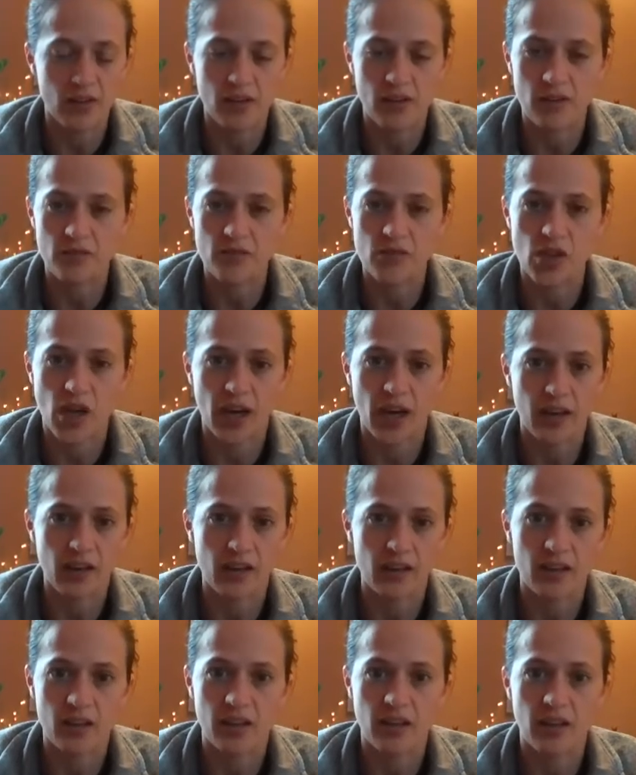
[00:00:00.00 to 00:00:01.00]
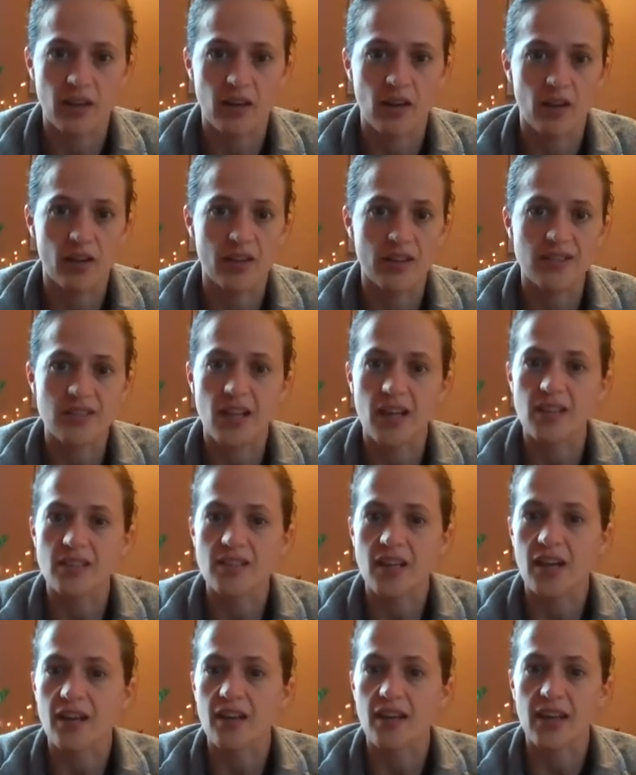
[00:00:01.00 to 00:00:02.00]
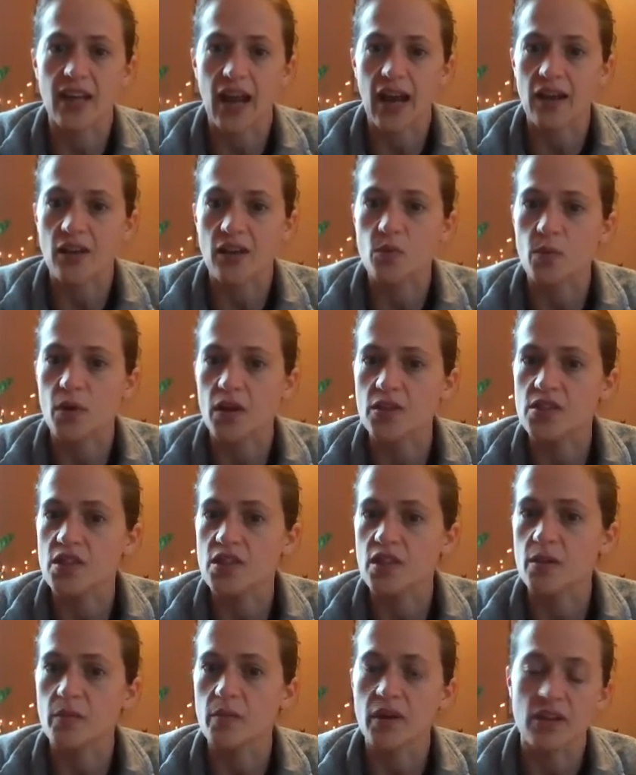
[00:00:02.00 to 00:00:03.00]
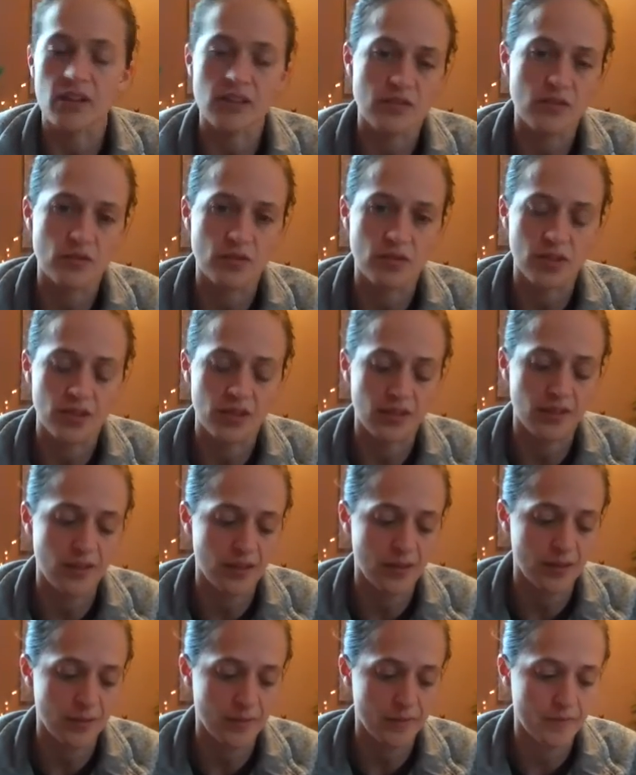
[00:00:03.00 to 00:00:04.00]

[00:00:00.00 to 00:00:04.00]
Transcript: or heard of dry needling at all. It's kind of like acupuncture, but it's using